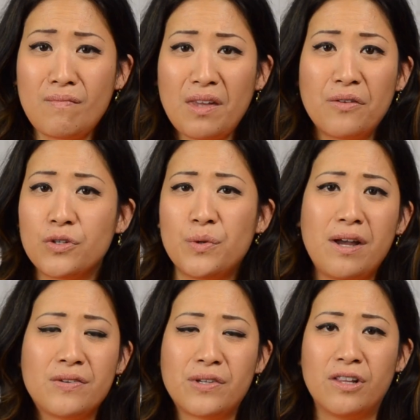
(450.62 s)
This one
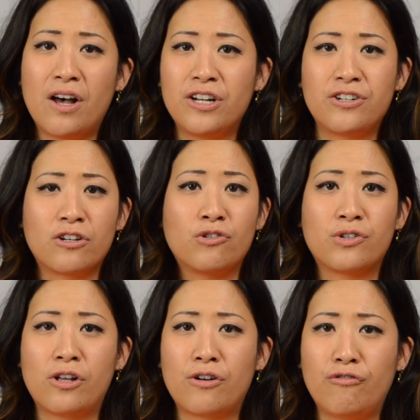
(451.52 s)
has a lot of textures, a
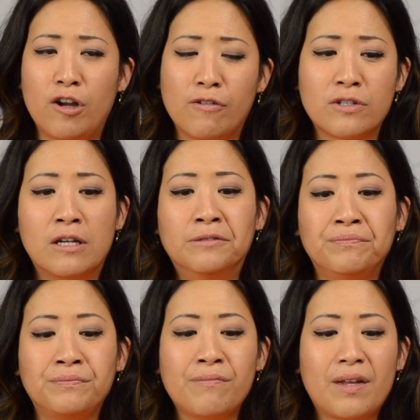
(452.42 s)
lot of flavors.
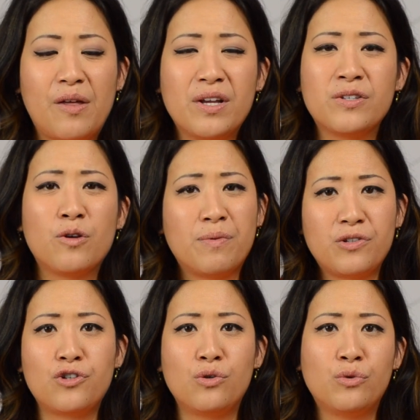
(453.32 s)
I think it's a little bit
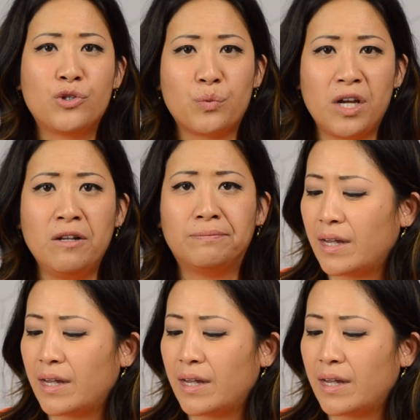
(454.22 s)
too sweet.